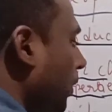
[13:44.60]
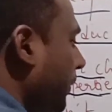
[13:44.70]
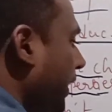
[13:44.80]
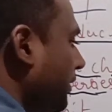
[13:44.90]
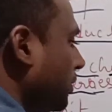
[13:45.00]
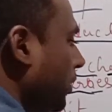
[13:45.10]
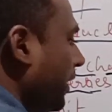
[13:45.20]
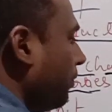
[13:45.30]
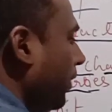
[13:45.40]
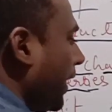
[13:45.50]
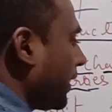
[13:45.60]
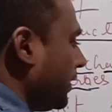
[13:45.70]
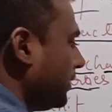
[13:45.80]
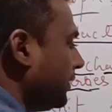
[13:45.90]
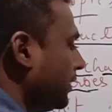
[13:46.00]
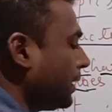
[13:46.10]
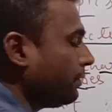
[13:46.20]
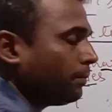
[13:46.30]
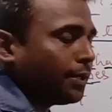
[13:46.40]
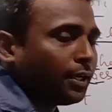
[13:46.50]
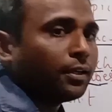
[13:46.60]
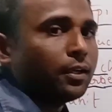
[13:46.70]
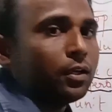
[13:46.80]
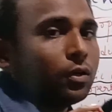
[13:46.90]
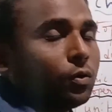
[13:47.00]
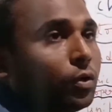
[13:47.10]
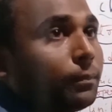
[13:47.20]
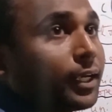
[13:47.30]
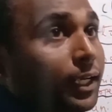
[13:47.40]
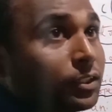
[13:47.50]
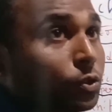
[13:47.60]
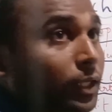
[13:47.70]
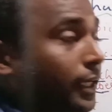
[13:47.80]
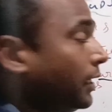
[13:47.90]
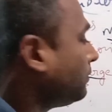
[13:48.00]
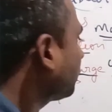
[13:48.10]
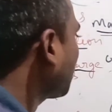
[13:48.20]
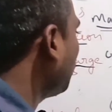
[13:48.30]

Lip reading: omega square vac. Remember, omega square